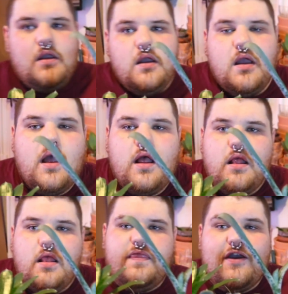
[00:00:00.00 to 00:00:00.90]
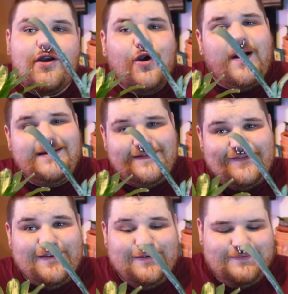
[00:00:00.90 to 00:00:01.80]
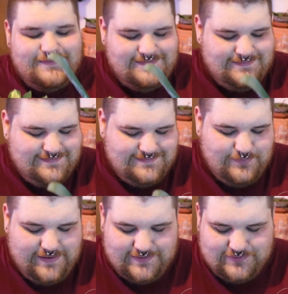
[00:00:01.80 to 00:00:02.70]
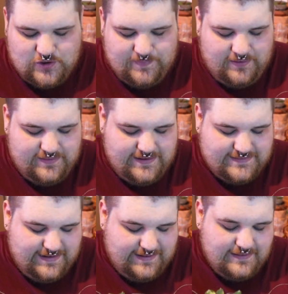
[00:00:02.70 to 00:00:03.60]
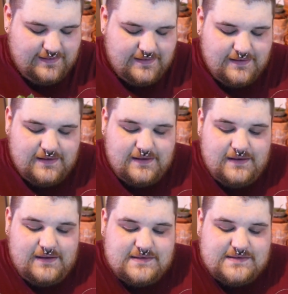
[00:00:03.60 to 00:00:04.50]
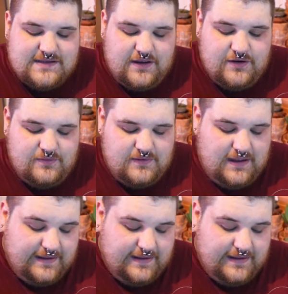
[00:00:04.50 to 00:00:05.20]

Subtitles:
there are quite a few we can talk about here today. So again,